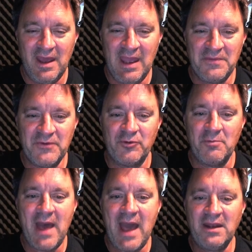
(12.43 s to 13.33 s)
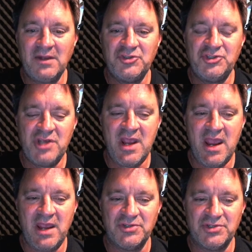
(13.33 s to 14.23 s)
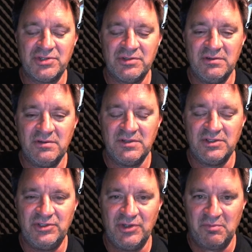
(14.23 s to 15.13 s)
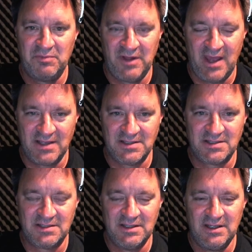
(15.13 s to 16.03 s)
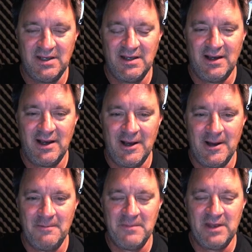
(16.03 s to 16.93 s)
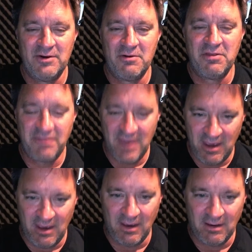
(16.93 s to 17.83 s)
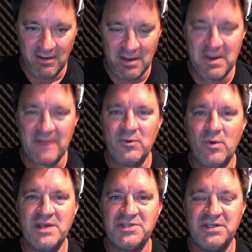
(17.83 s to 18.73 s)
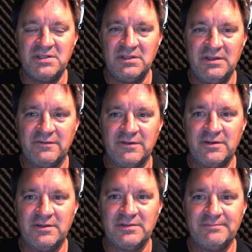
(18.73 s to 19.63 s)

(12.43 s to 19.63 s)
and the dramatic change that took place in her thinking about the way she delivered